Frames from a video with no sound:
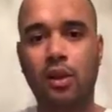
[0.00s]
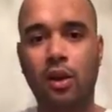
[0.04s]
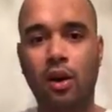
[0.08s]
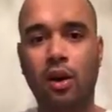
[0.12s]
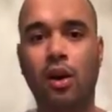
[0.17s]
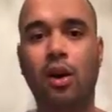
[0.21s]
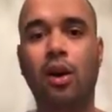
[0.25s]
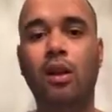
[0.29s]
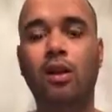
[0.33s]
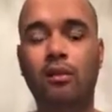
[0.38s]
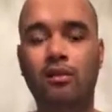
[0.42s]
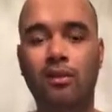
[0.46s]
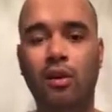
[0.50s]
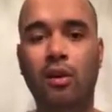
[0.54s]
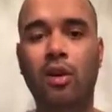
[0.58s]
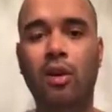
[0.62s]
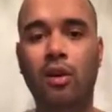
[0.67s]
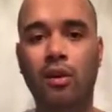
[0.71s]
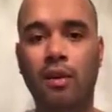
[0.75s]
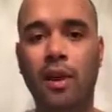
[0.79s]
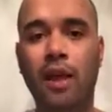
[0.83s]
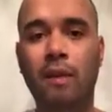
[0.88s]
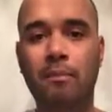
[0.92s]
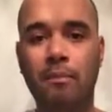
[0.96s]

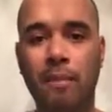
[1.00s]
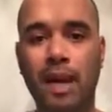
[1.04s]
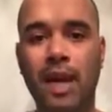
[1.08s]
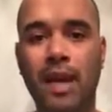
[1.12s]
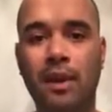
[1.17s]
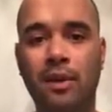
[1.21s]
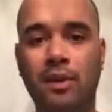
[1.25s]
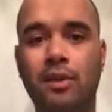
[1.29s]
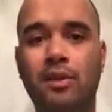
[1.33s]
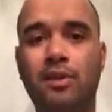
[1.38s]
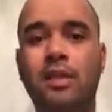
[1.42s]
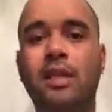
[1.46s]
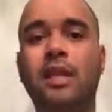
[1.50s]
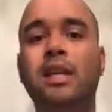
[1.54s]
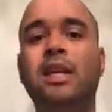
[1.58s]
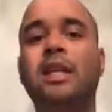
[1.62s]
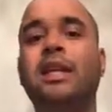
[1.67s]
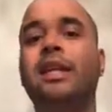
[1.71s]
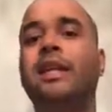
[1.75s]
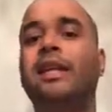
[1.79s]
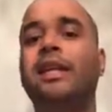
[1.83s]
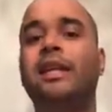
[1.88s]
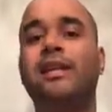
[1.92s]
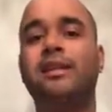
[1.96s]
All that matters
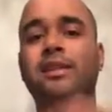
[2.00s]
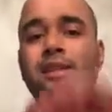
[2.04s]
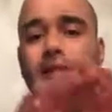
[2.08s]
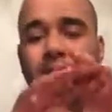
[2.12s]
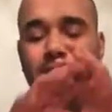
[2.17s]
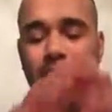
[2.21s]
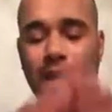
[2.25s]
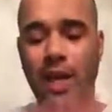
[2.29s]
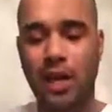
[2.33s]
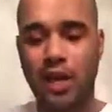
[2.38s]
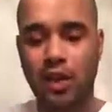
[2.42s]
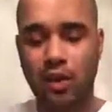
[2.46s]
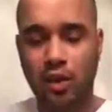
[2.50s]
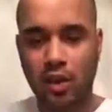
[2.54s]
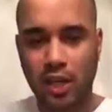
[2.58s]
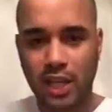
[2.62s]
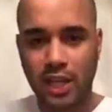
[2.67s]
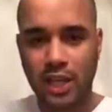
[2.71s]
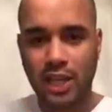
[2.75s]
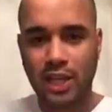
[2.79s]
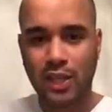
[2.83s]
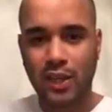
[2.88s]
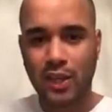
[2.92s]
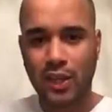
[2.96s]
is that you're
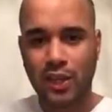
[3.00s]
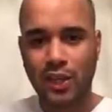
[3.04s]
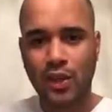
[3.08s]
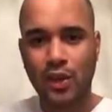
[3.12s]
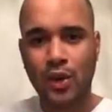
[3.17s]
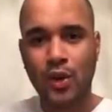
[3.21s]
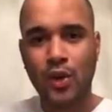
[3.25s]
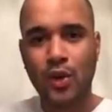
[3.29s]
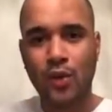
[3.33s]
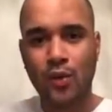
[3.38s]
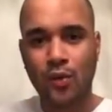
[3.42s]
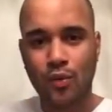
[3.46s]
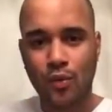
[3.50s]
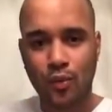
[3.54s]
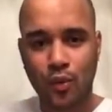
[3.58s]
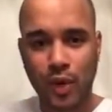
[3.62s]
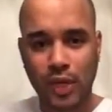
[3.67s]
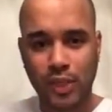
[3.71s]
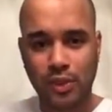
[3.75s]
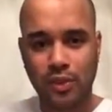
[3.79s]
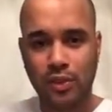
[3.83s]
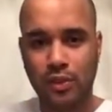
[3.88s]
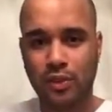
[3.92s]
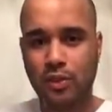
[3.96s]
here
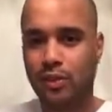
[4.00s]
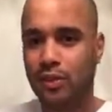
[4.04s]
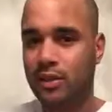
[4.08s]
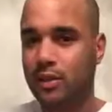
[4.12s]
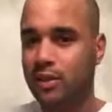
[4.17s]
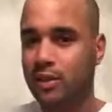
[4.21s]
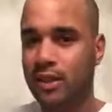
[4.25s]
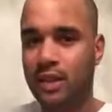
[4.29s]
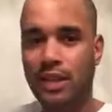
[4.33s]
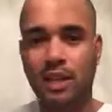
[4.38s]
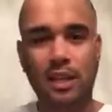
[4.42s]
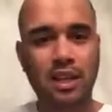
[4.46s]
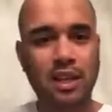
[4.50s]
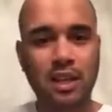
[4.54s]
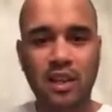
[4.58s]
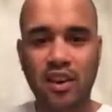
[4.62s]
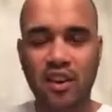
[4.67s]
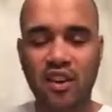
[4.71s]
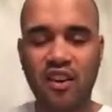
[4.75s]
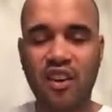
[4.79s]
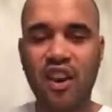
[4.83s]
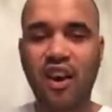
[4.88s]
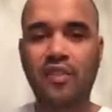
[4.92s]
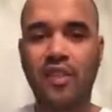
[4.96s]
registered.
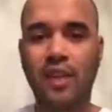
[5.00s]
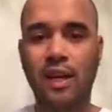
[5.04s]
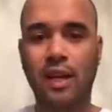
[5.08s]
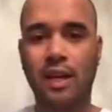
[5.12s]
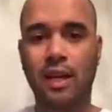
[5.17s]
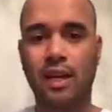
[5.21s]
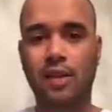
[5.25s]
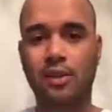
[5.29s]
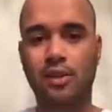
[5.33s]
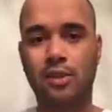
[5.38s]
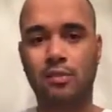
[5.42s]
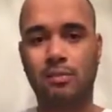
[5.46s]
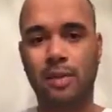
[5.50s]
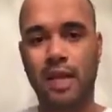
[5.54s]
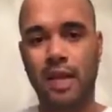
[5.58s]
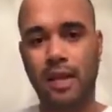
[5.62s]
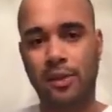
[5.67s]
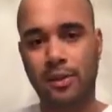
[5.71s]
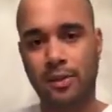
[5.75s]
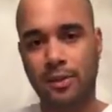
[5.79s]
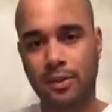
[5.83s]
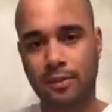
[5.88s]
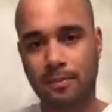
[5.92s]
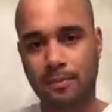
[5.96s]
Nothing else
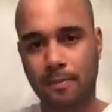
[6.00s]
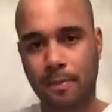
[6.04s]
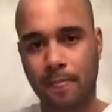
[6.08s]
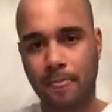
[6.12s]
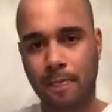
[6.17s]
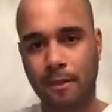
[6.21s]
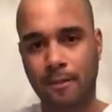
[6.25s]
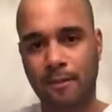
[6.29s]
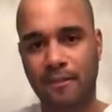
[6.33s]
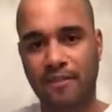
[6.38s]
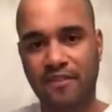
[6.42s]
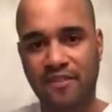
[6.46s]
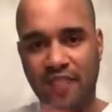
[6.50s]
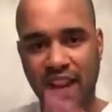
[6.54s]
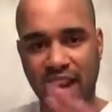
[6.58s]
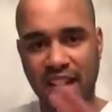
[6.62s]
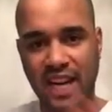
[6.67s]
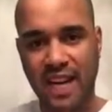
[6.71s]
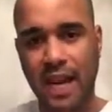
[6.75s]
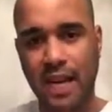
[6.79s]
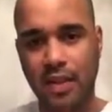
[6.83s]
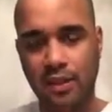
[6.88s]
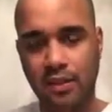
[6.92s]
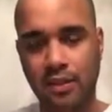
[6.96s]
matters.
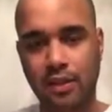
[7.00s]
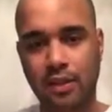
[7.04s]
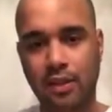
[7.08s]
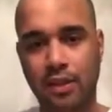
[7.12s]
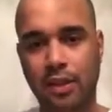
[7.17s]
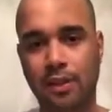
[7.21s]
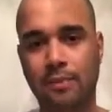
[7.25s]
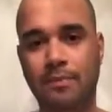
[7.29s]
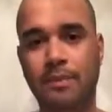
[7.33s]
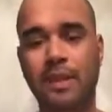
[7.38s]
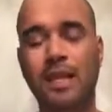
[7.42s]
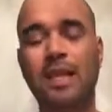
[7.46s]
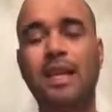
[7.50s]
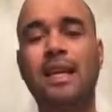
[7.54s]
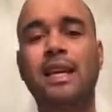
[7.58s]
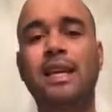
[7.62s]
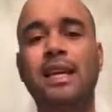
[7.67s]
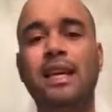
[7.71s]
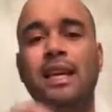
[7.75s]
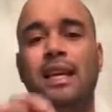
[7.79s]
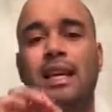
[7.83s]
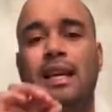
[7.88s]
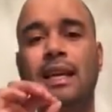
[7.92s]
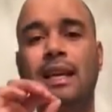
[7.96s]
Financially,
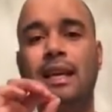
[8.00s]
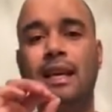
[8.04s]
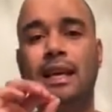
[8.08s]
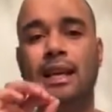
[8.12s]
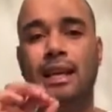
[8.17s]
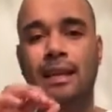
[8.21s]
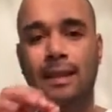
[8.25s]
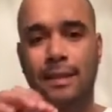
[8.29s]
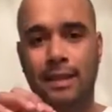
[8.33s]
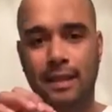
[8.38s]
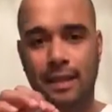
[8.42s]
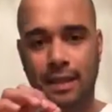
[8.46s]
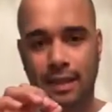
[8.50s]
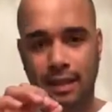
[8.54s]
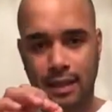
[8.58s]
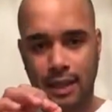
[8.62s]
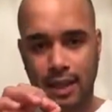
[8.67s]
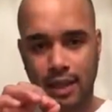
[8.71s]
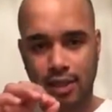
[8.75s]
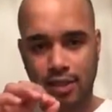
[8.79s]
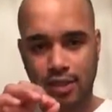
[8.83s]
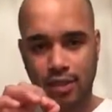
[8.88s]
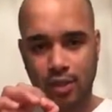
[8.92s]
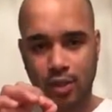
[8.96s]

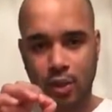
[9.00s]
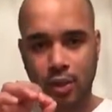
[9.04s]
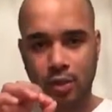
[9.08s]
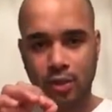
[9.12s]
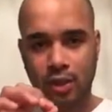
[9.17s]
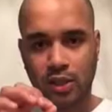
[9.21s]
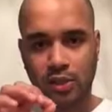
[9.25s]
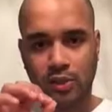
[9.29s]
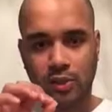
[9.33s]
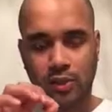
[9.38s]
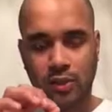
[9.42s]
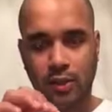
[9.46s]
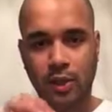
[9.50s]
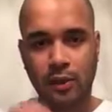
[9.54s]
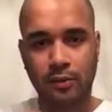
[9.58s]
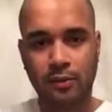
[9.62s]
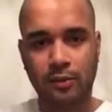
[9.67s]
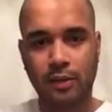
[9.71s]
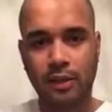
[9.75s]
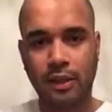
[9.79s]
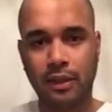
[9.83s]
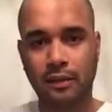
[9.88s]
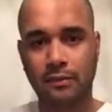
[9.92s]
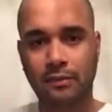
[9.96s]
it's so
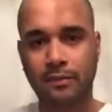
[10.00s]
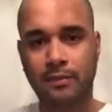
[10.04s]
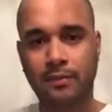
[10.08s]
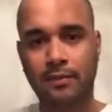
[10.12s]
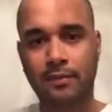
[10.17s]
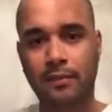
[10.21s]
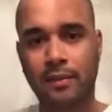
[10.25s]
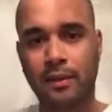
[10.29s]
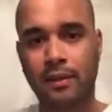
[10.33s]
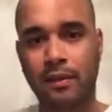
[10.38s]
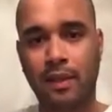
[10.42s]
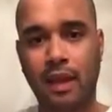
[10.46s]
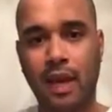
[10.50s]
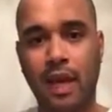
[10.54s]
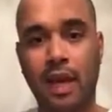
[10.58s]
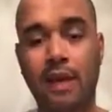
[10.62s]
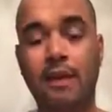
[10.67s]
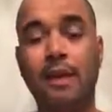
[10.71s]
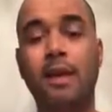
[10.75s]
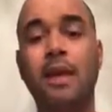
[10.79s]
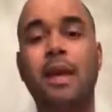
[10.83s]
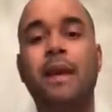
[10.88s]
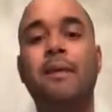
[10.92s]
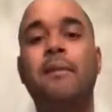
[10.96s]
disturbing
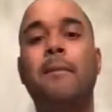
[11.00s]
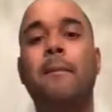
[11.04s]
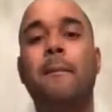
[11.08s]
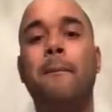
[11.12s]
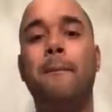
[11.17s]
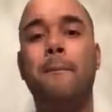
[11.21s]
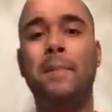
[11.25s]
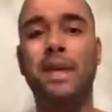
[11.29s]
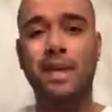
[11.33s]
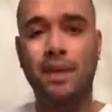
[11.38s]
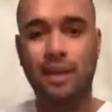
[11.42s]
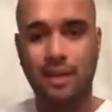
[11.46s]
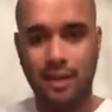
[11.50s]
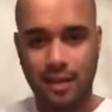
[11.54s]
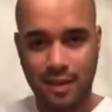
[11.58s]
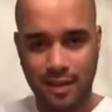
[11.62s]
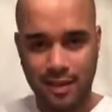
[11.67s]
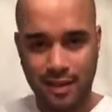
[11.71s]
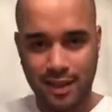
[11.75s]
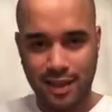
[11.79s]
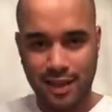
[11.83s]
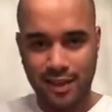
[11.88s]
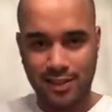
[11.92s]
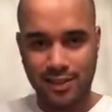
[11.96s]
that me,
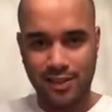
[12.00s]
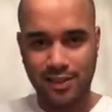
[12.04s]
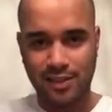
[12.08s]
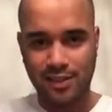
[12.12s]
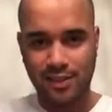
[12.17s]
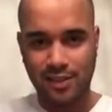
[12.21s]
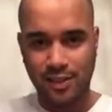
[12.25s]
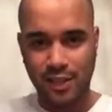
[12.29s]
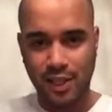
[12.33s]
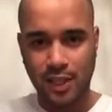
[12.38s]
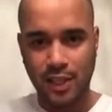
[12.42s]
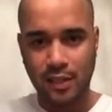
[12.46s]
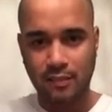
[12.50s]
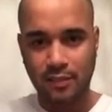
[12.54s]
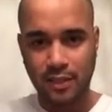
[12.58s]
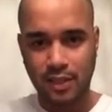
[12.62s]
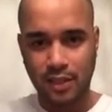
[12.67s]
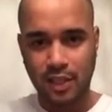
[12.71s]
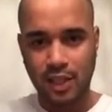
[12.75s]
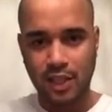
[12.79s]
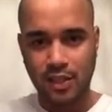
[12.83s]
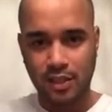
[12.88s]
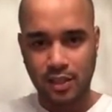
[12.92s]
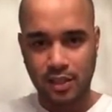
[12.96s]
as the son of a
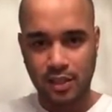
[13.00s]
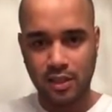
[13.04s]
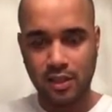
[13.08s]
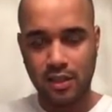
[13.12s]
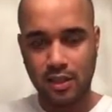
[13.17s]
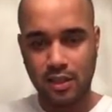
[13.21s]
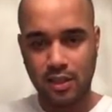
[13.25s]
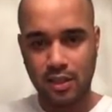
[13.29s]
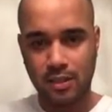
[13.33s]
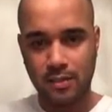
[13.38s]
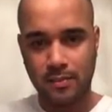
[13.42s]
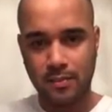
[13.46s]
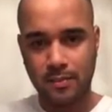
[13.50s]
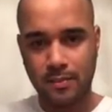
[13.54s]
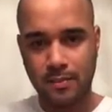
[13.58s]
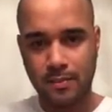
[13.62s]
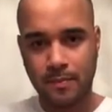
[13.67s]
Dutch citizen,